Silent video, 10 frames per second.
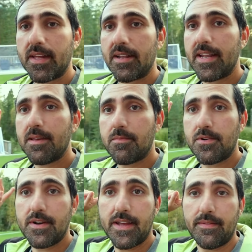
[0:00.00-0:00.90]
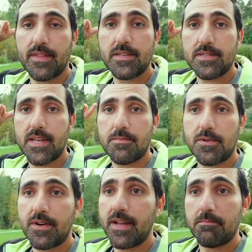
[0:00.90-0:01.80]
that neighbor and this
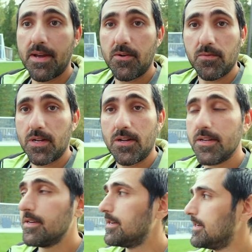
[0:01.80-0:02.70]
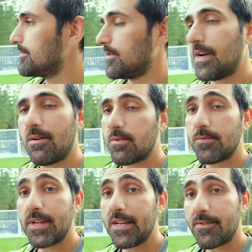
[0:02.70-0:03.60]
neighbor and my own lawn. So I would
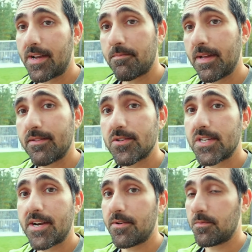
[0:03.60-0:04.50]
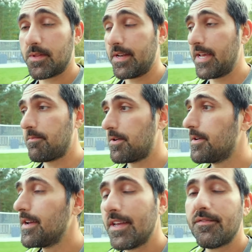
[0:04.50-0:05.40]
really recommend to share it with a neighbor
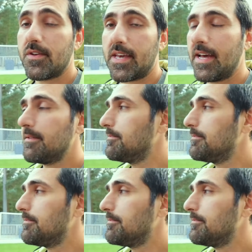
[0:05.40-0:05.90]
if you can.